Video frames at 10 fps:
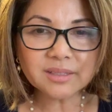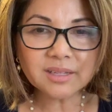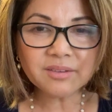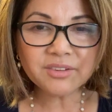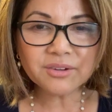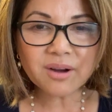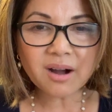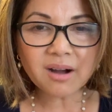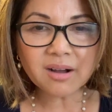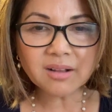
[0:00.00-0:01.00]
Love you
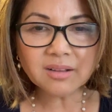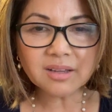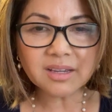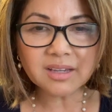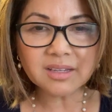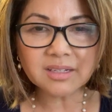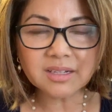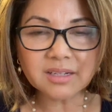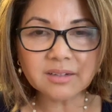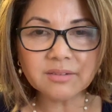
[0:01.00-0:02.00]
all. And
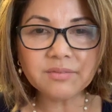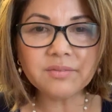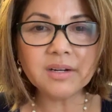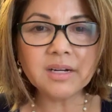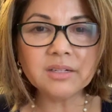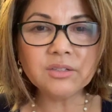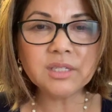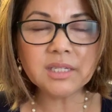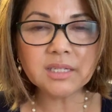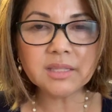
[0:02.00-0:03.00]
if you
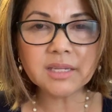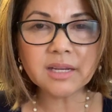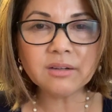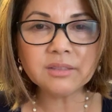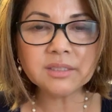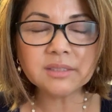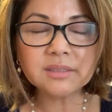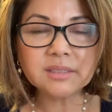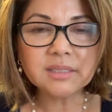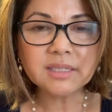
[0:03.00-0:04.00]
need anything else,
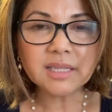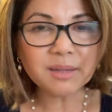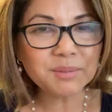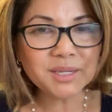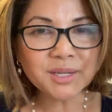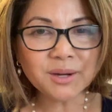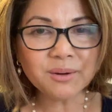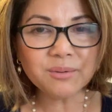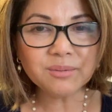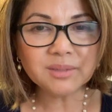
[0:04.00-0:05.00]
let me
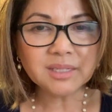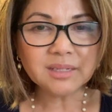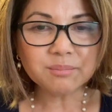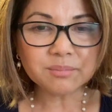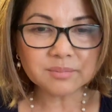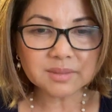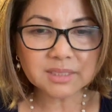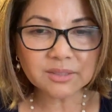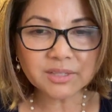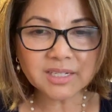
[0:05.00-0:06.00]
know.
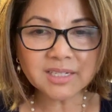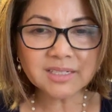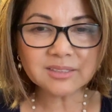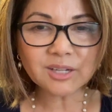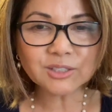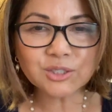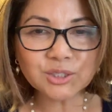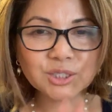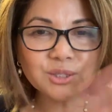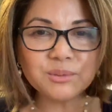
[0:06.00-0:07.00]
Till then, talk to you
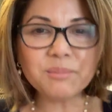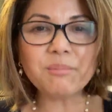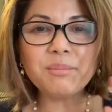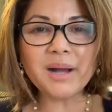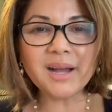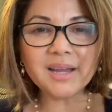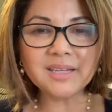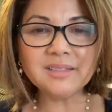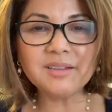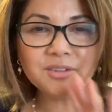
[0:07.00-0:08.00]
soon.
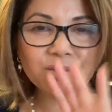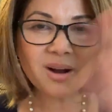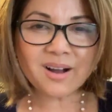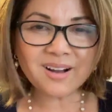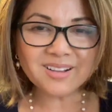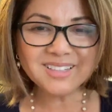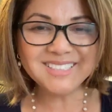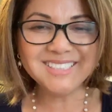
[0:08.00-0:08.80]
Bye. Love you all.